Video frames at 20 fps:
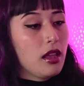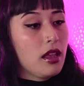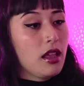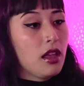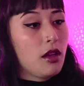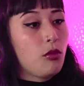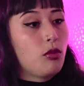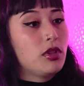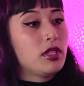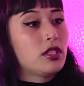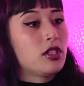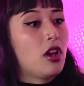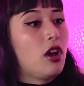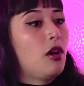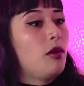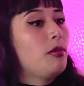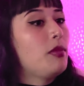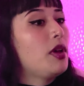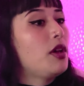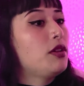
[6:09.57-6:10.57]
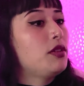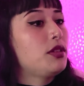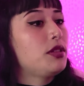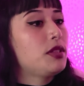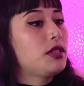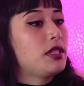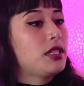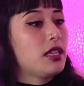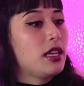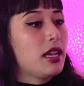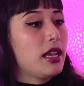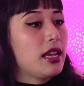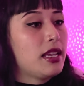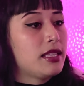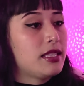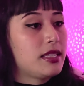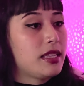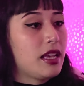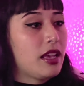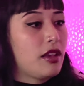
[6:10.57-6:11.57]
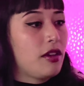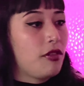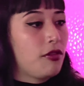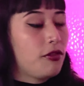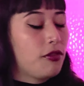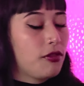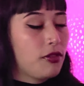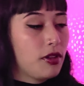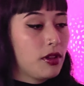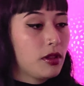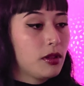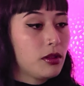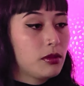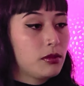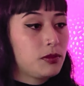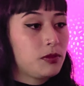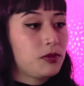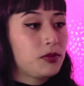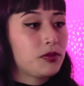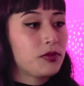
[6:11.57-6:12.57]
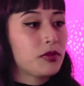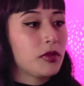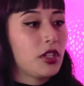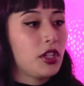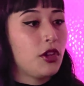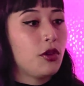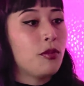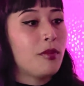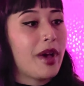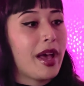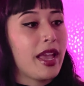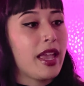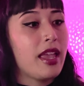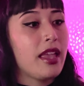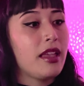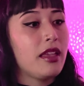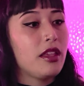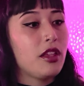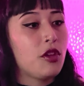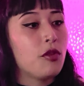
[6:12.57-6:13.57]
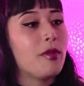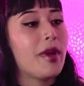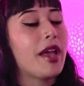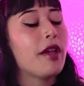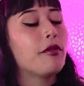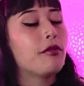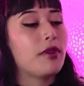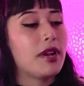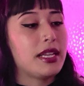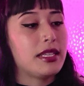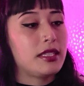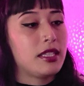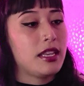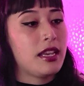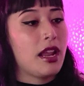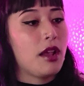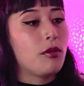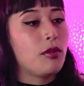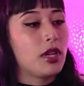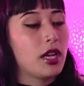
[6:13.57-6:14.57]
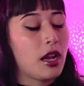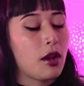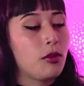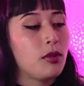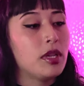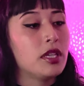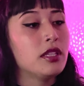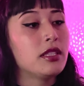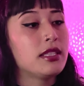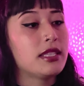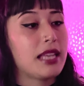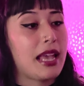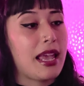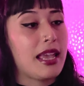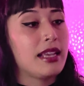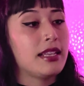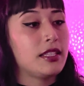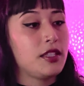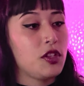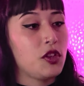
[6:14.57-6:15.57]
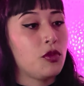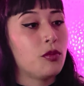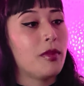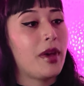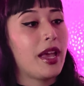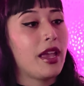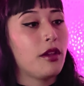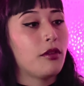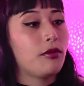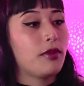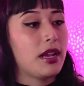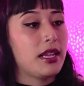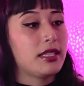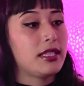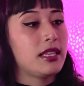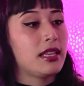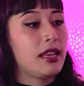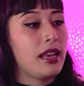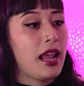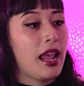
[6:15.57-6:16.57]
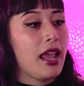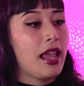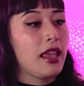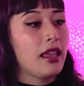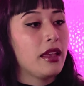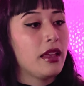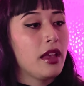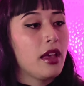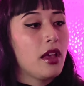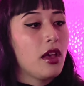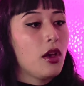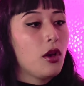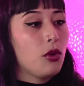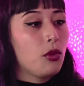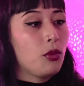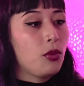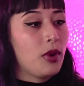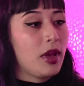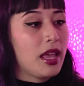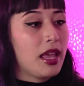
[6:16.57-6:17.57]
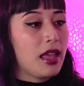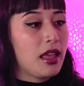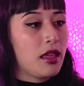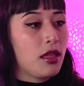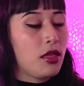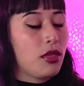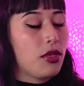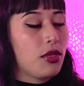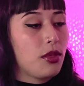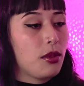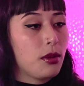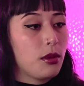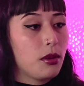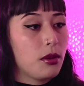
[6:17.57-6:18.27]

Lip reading: It was almost as if you might resonate. What I will say is you might resonate with